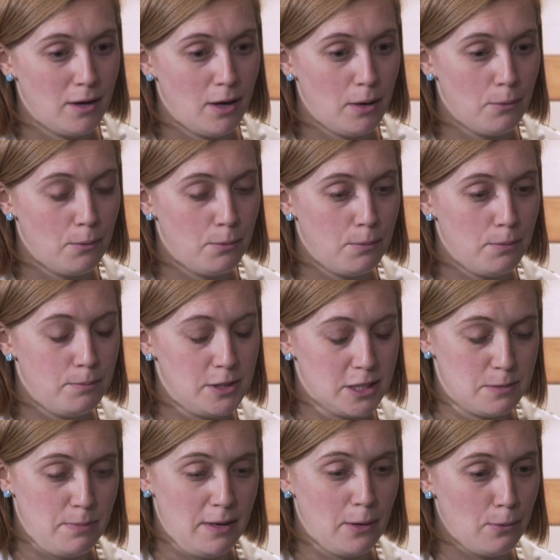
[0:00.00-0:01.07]

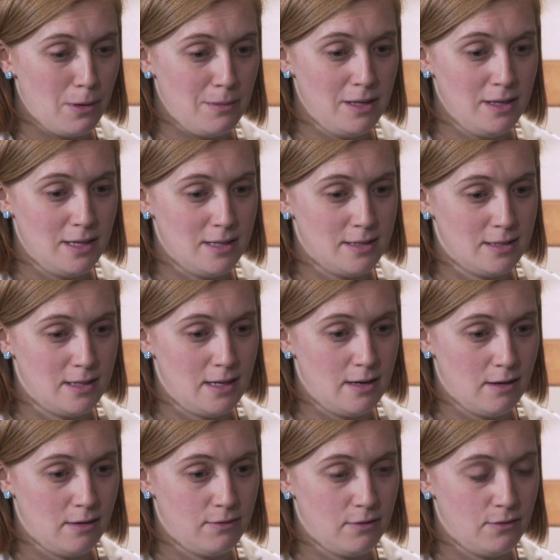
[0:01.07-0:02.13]
women is
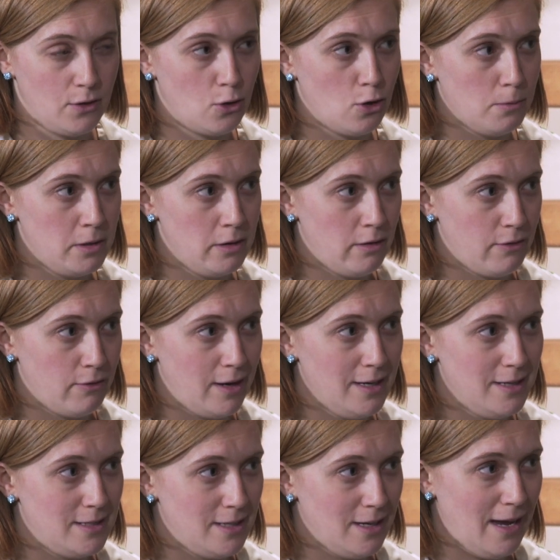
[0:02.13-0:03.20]
enough of a common
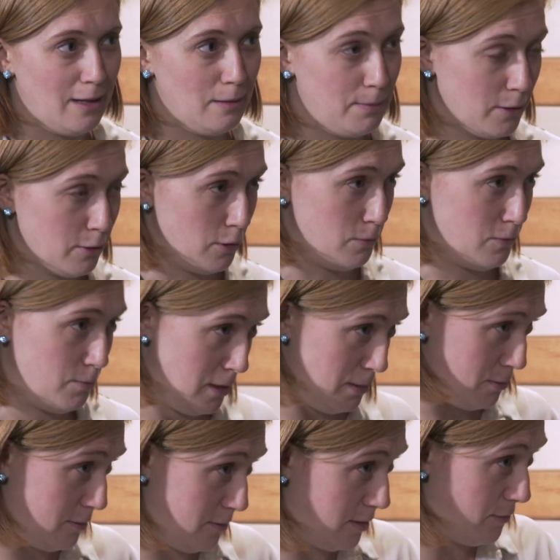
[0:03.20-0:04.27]
thread to help a group of
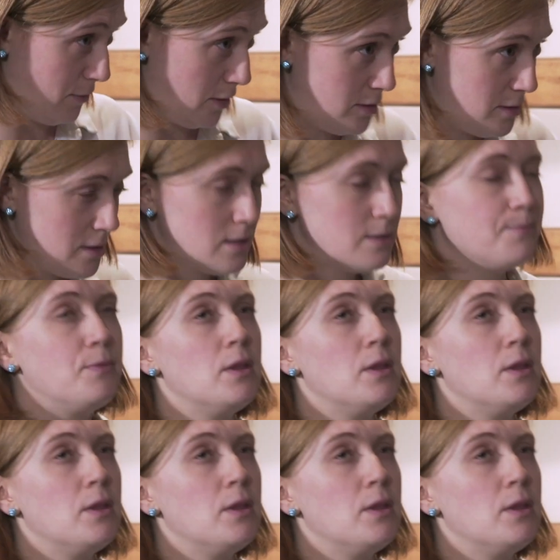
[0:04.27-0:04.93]
people advance.